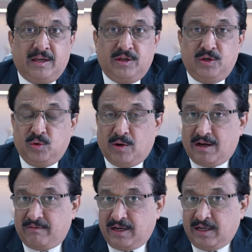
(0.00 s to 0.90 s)
You
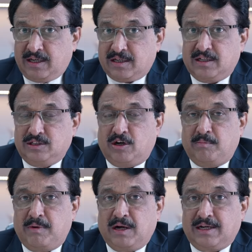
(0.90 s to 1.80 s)
have entered the
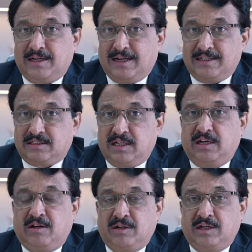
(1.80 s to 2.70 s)
job market and
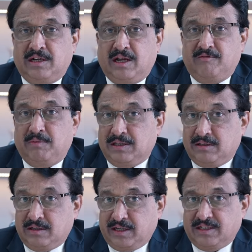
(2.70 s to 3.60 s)
settled down in life by
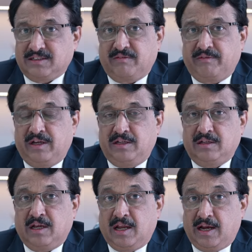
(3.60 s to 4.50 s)
30 years of age
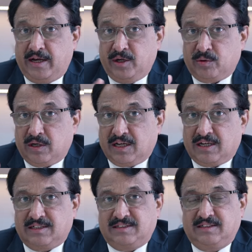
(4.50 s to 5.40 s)
and you retire
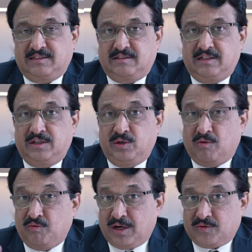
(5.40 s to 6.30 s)
at 60. You
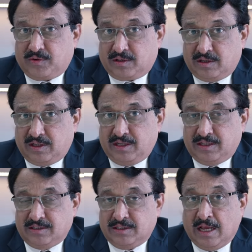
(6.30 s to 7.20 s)
have worked for 30
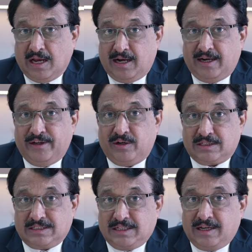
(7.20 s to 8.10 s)
years and you are
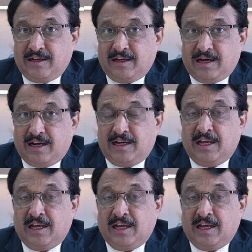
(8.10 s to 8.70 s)
staring at